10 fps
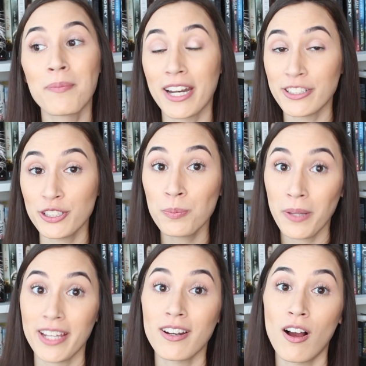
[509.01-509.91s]
but I do
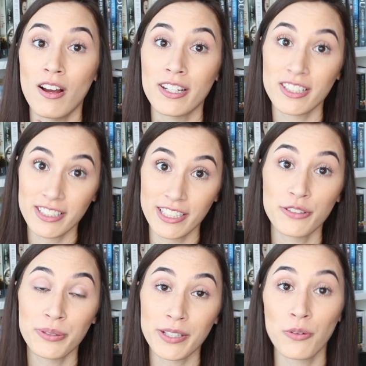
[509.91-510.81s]
plan on
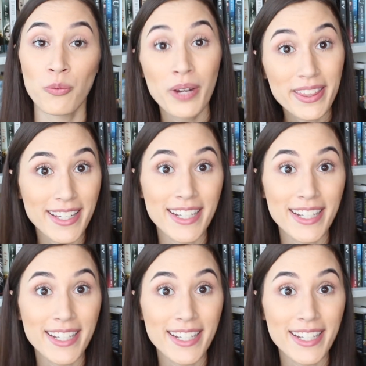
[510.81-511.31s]
continuing with